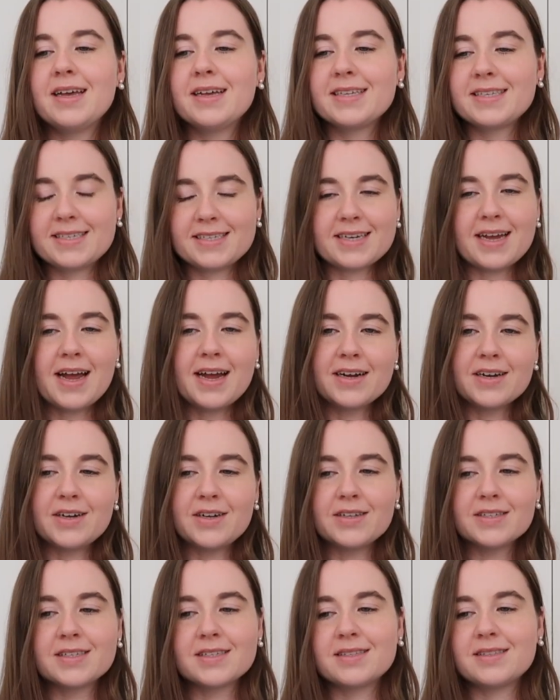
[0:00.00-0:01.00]

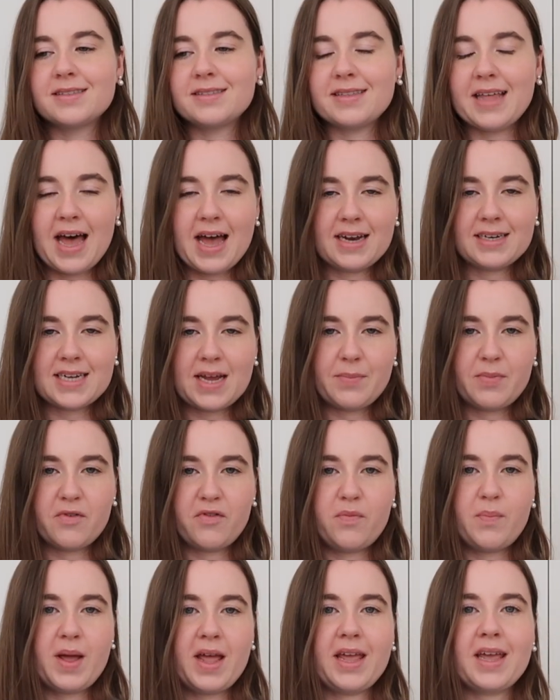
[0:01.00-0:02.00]
styled that type
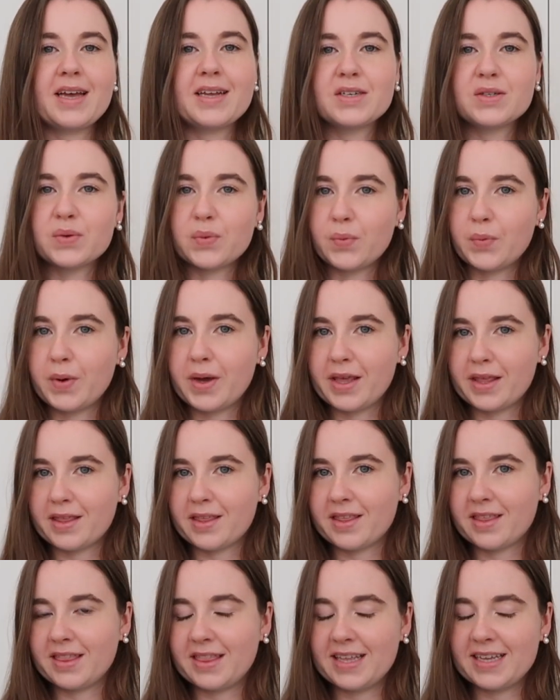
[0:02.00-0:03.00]
of pant
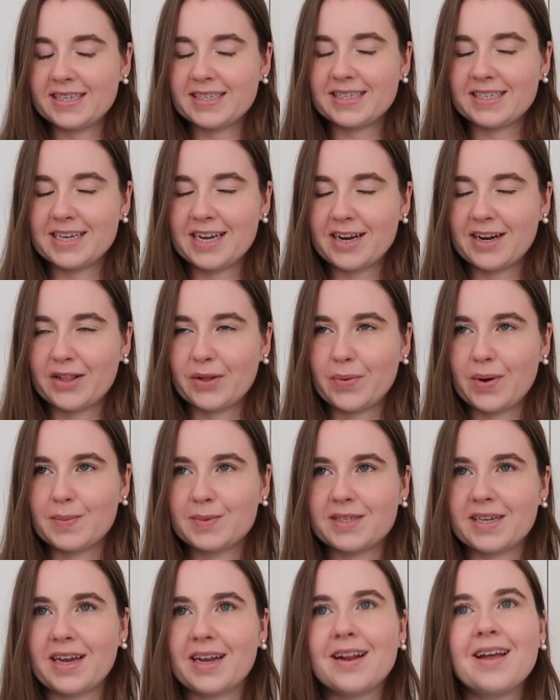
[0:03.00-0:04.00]
with this knit on the
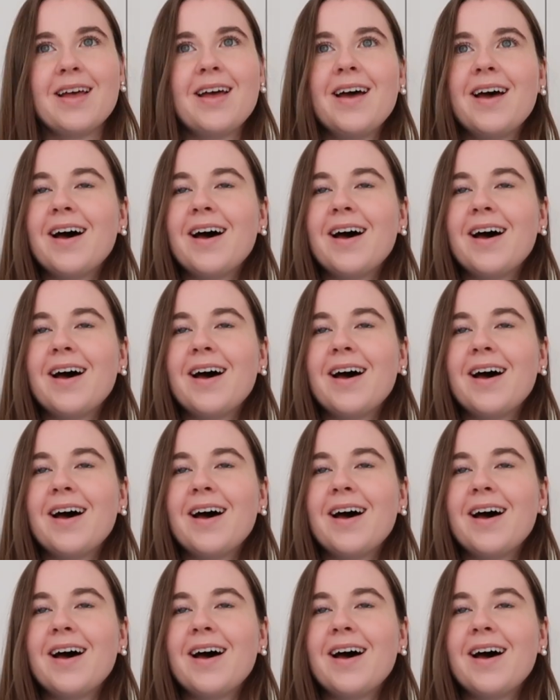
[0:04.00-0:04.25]
website,